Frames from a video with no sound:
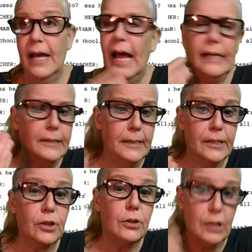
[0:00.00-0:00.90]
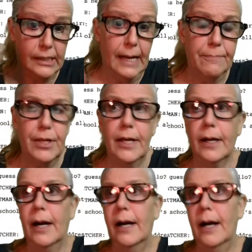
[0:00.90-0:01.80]
accidents, the same thing.
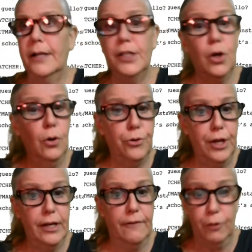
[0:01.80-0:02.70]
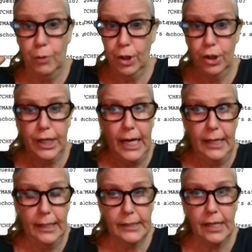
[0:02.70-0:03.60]
I, I did a whole thing. If you want to look at
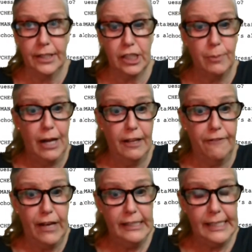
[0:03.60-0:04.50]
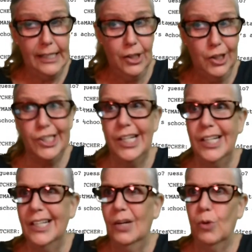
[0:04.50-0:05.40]
it, it's on the smiley face killers,
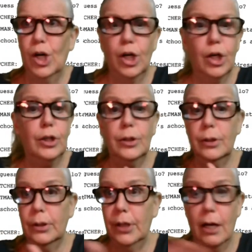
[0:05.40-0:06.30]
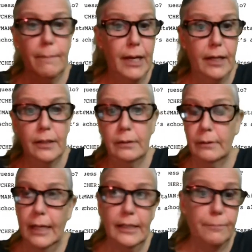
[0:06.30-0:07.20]
where young men
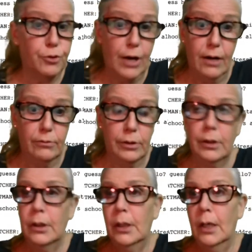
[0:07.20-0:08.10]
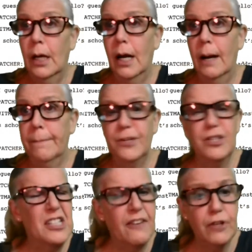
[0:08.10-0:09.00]
end up drowned. Um, there's
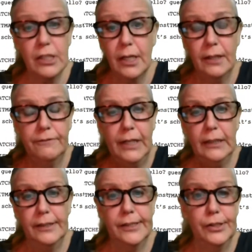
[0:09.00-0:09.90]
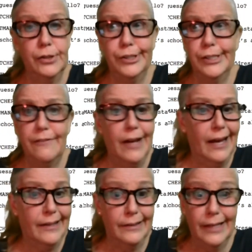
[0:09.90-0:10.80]
never a sign of violence. Usually they've
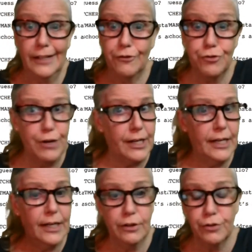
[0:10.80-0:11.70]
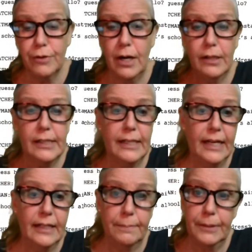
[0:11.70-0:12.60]
had a night of drinking or drugs and they
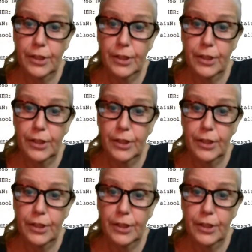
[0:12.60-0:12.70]
end up in